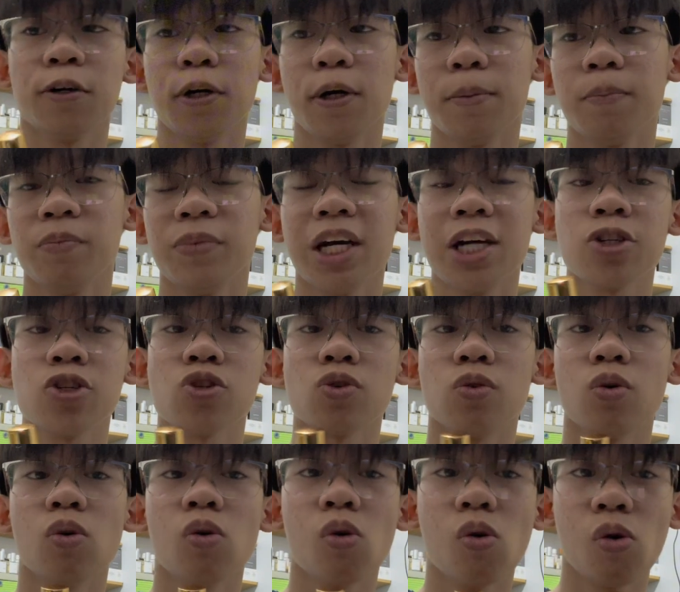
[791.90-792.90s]

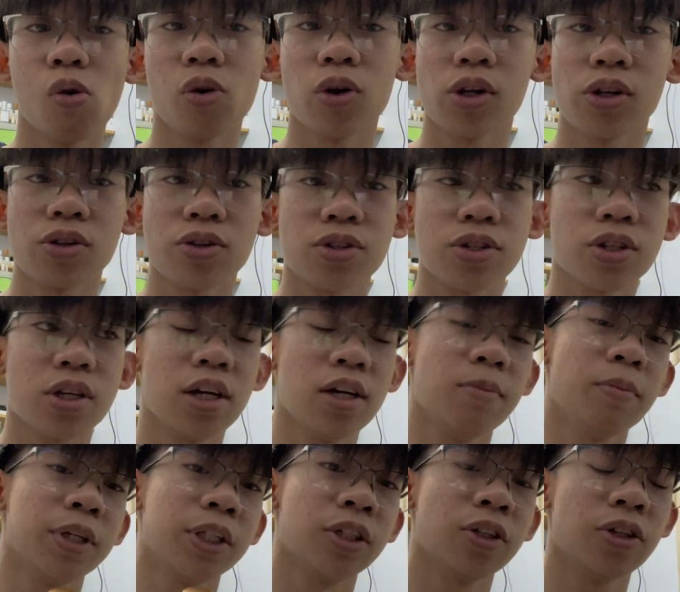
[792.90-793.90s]
natural oils
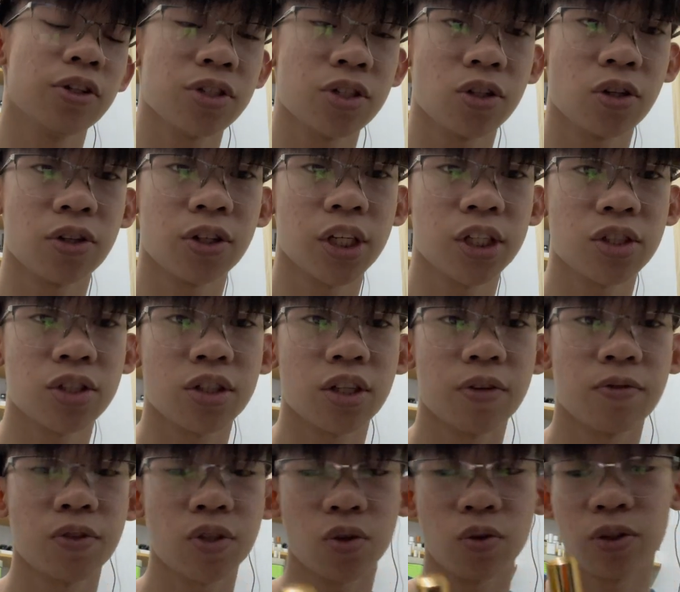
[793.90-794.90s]
and materials and all that
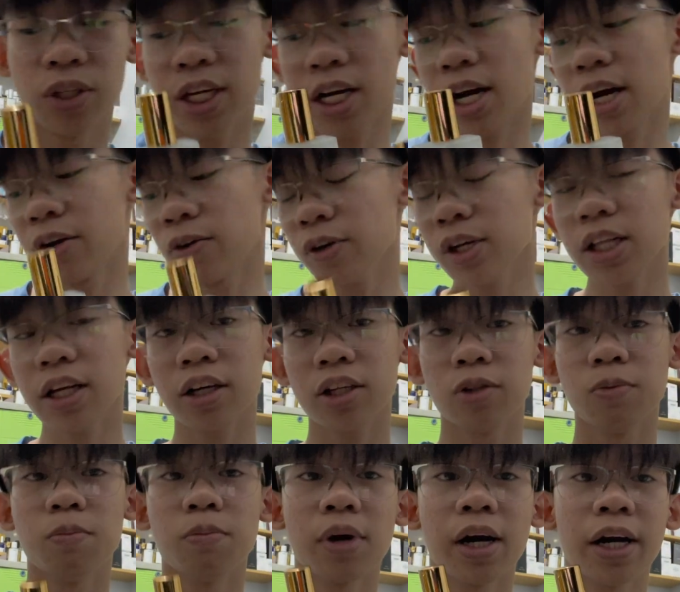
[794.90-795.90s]
stuff. So yeah, I really
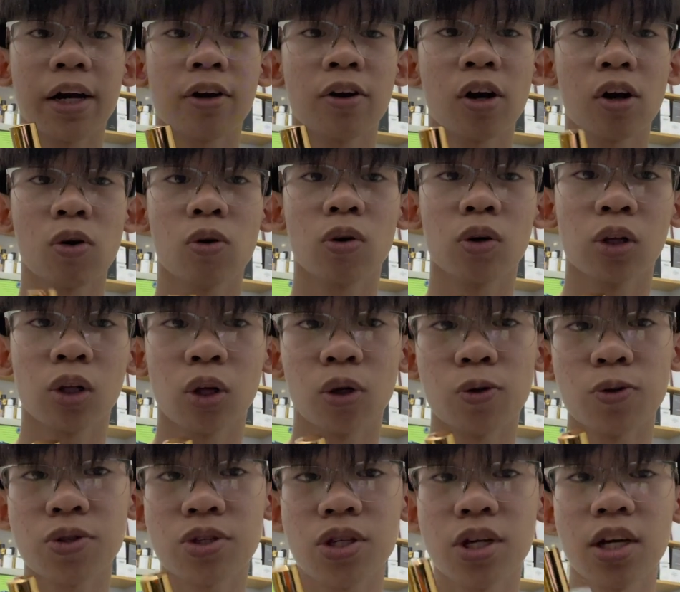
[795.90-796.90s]
admire how
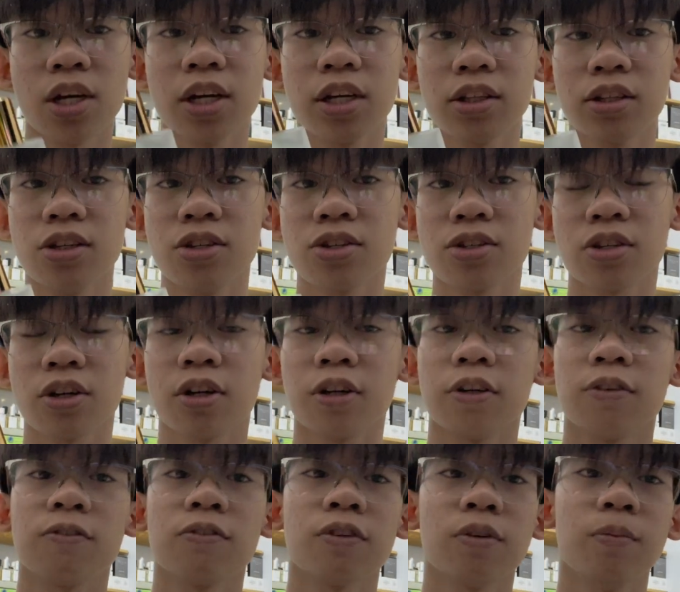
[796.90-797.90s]
close these
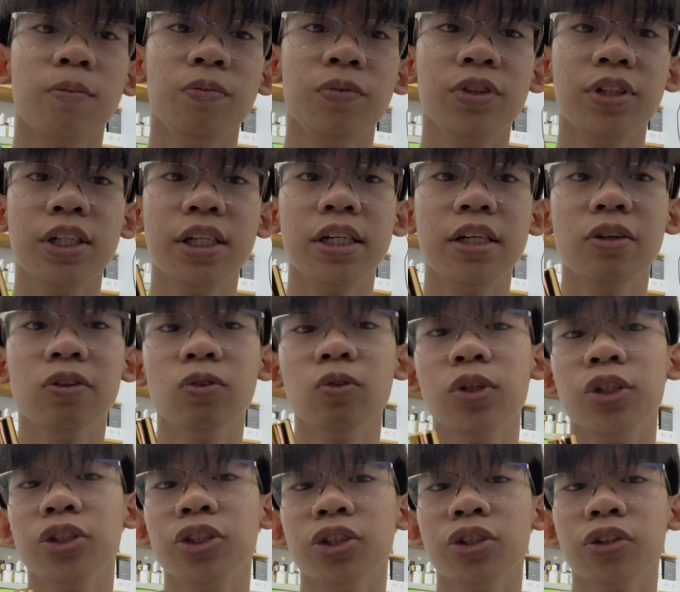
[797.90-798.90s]
are from the
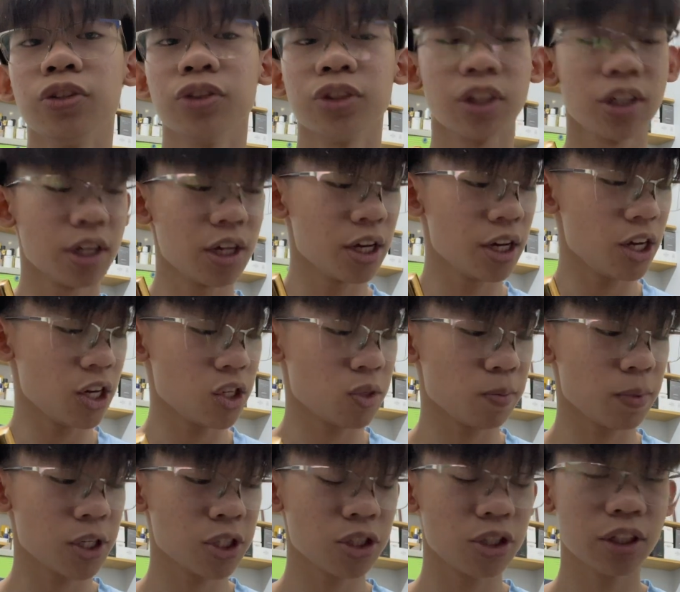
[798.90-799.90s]
originals,
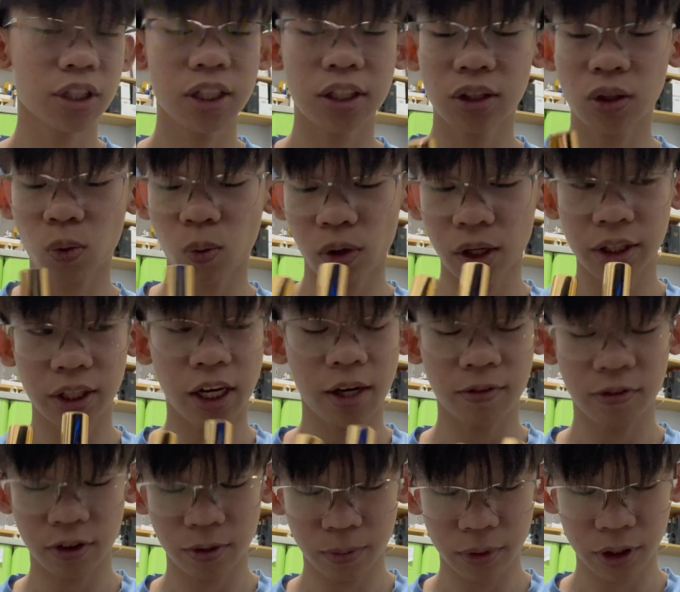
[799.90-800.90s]
especially the one
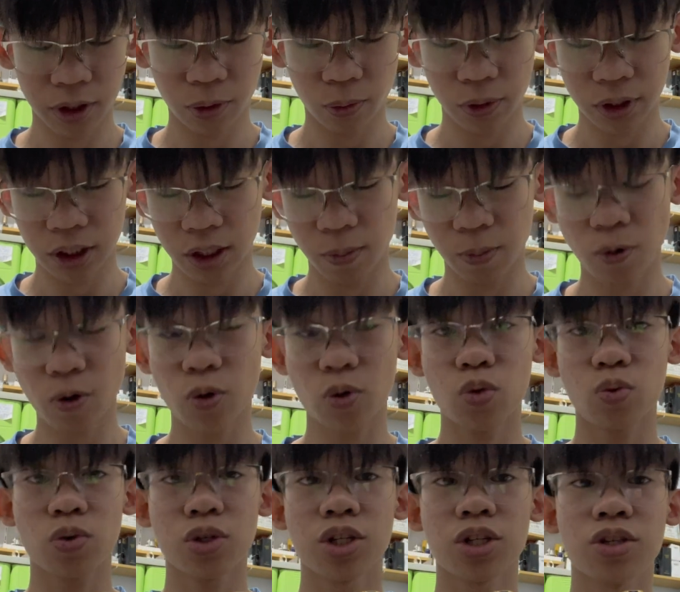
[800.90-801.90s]
I'm familiar with the
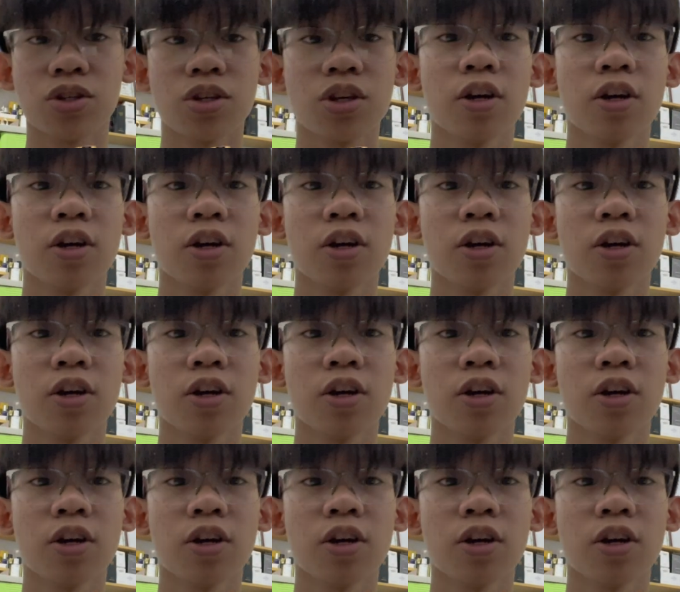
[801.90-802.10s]
most, which is